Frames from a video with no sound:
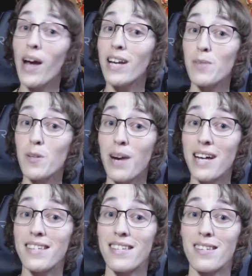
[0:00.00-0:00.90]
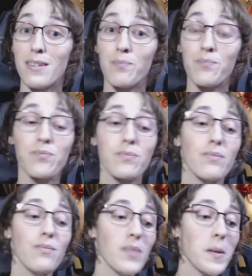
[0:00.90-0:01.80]
random surprises.
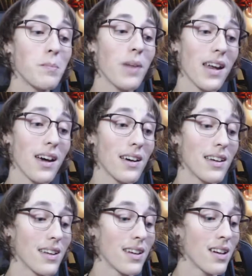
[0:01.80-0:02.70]
But I